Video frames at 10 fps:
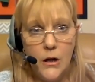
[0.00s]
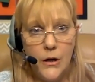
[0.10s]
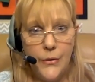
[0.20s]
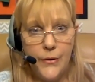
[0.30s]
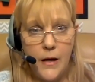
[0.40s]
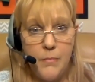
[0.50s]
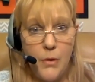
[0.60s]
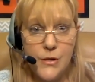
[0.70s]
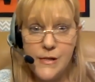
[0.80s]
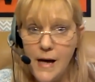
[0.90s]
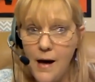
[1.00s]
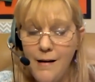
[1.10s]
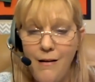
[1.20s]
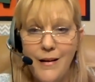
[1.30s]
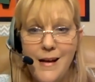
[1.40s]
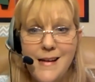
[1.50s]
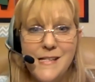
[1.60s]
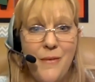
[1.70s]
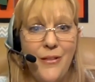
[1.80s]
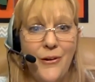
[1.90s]
Okay, bonus gag holidays
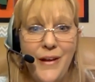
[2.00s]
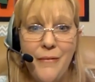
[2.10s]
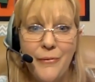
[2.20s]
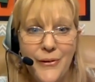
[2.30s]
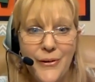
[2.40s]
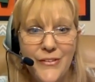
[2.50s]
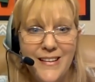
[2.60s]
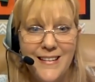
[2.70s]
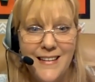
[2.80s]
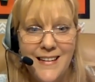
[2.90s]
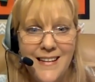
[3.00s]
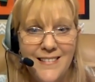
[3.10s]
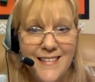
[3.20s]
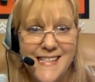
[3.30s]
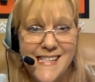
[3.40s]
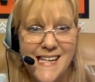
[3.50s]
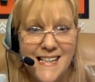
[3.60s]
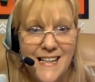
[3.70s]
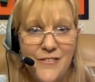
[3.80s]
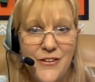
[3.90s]
that my little neighbor girl did.
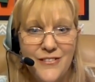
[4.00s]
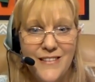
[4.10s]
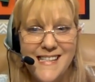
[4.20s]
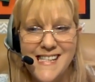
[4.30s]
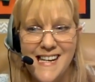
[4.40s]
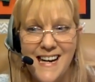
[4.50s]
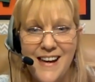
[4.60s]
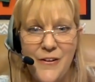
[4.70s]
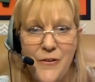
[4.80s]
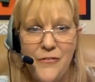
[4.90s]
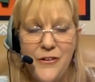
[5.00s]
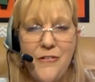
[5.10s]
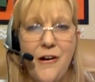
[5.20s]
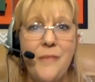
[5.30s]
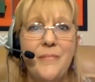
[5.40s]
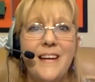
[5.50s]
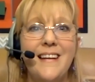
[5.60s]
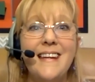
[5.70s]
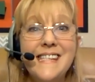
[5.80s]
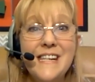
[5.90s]
Alyssa, if you're listening, I don't know if you're on, but
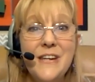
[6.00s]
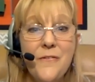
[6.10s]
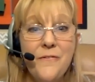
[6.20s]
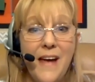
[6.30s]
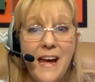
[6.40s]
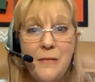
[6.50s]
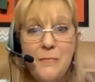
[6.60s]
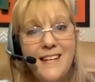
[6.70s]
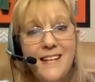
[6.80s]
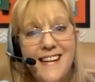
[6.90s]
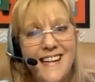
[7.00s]
Alyssa, you're famous.